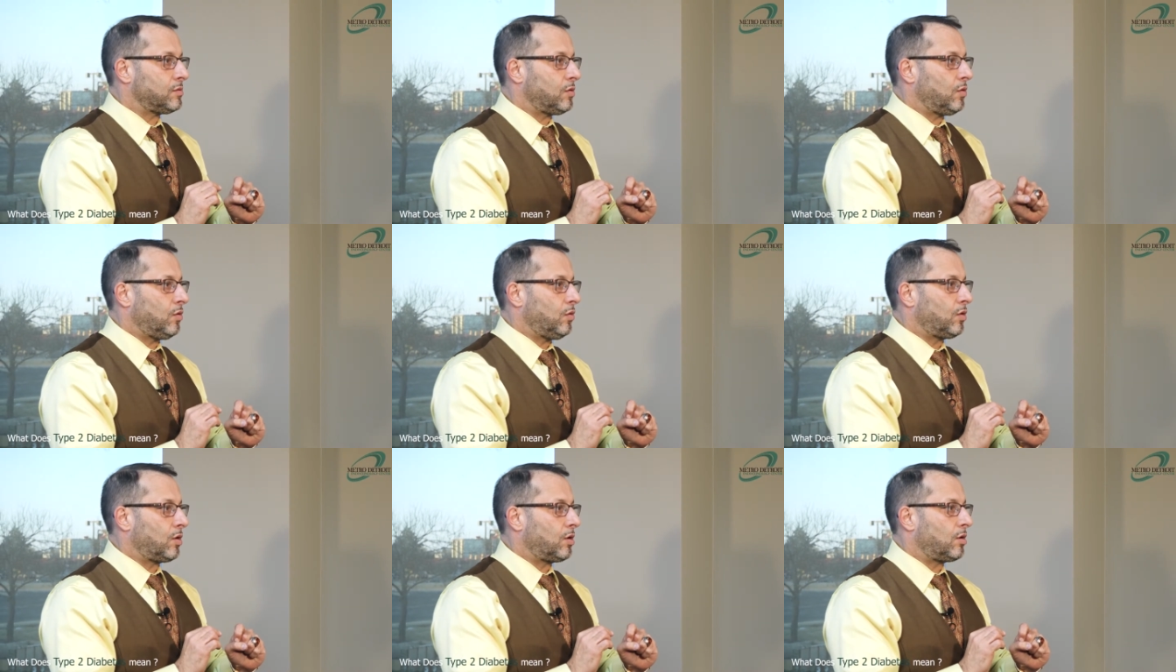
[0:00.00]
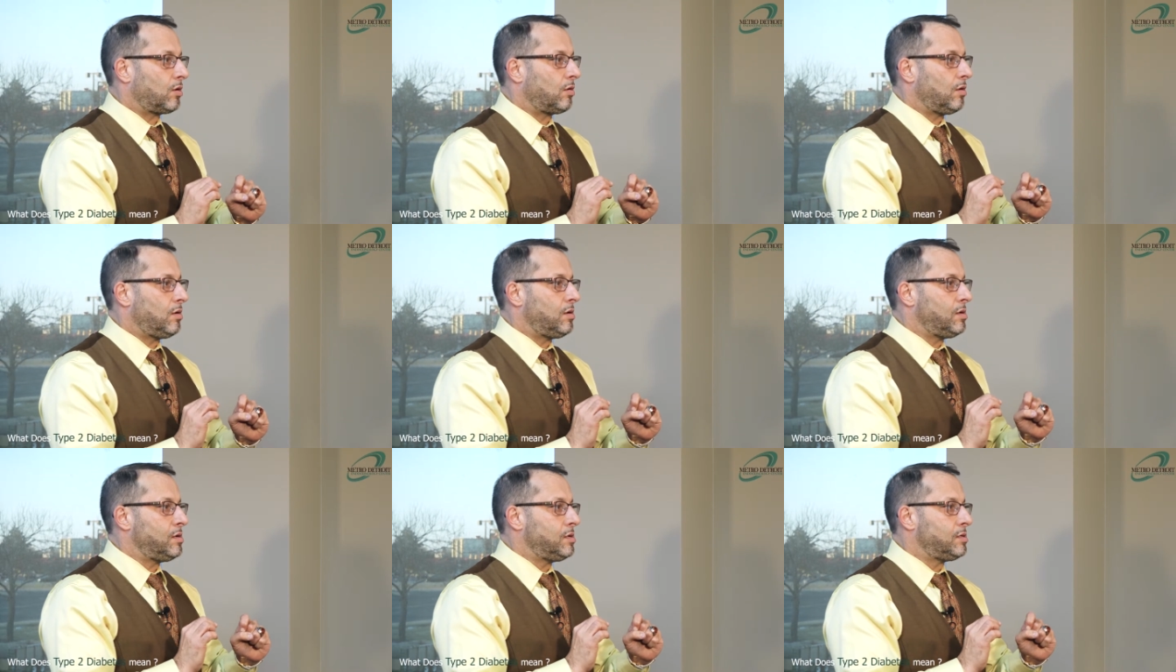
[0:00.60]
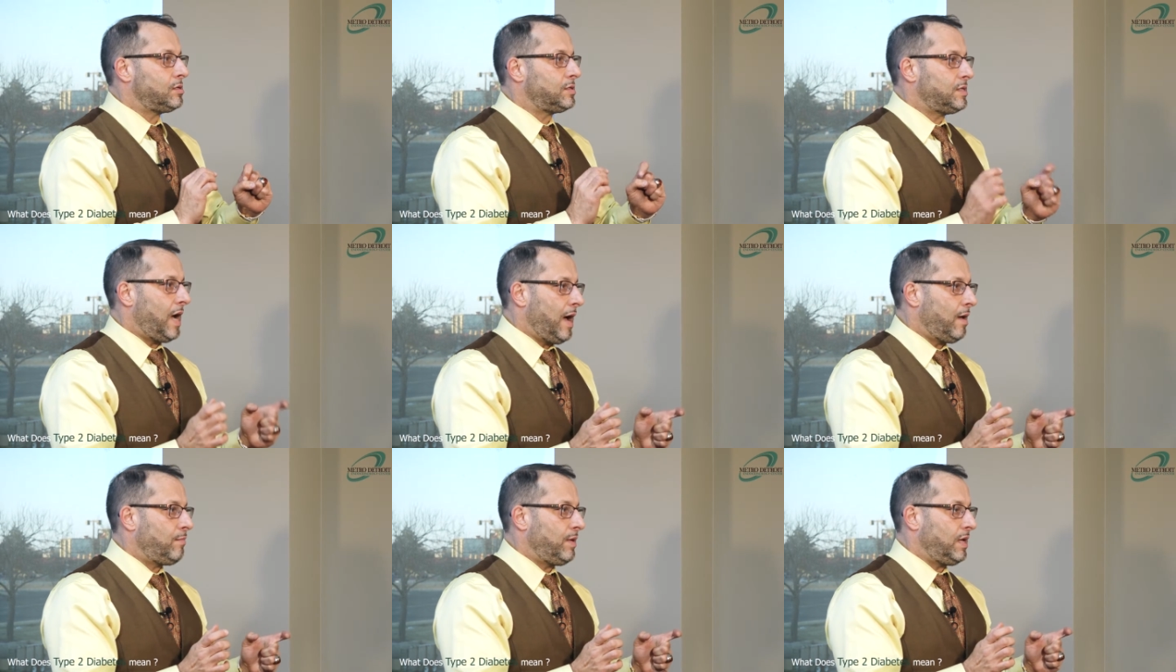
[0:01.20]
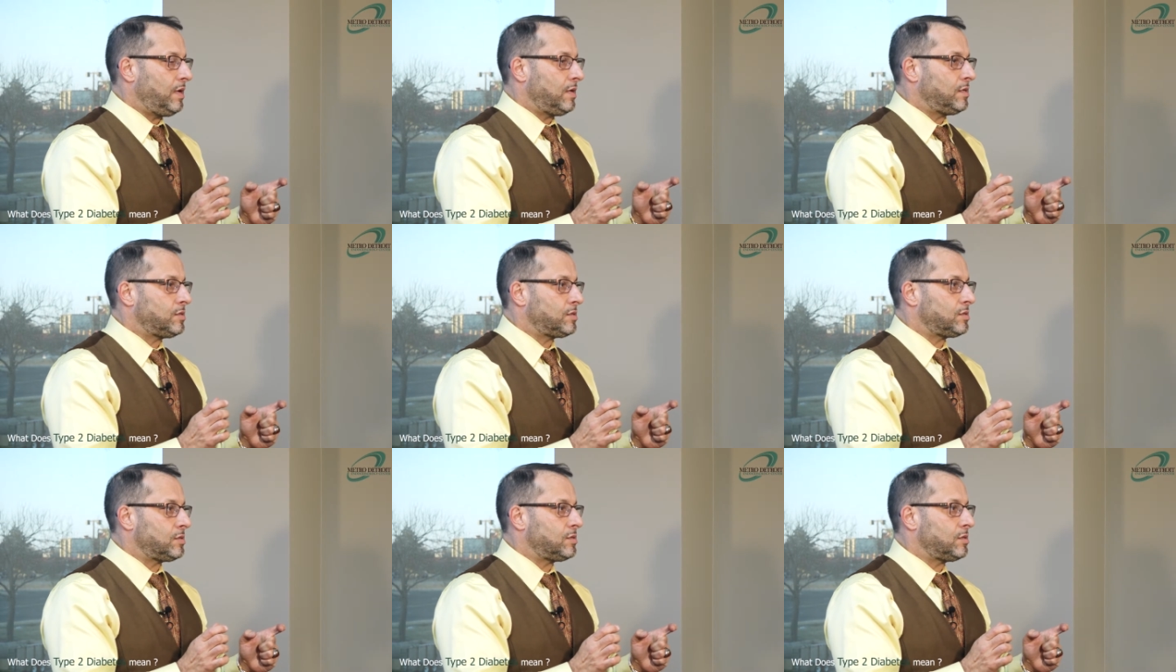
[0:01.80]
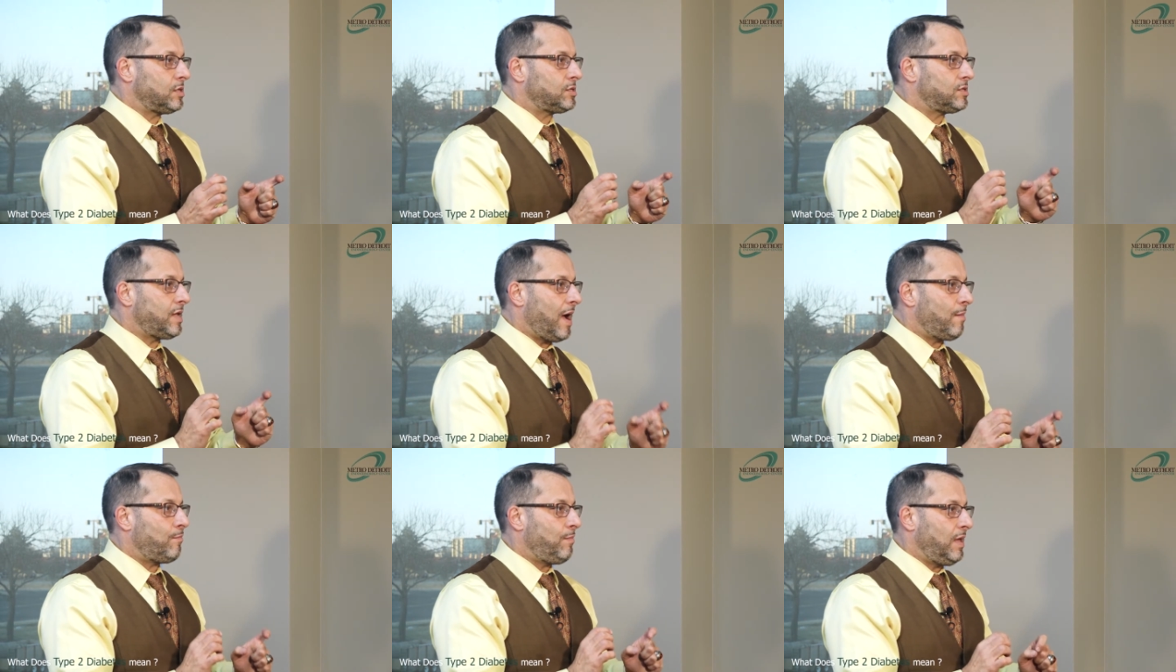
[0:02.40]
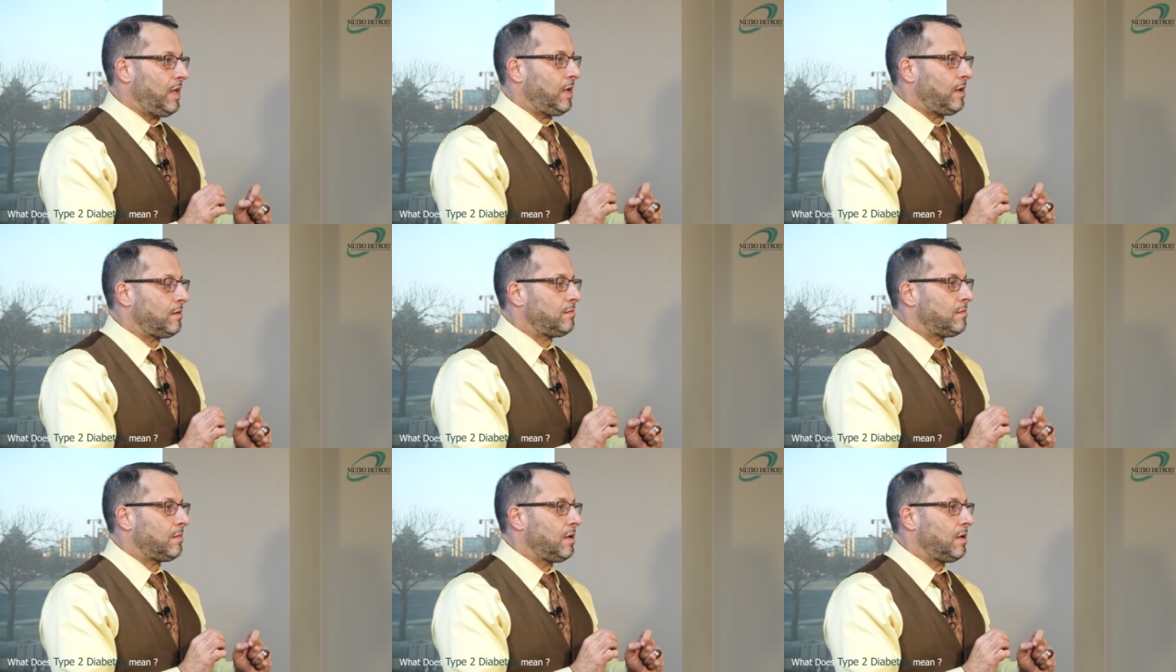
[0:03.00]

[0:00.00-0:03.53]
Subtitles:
or diabetes does not mean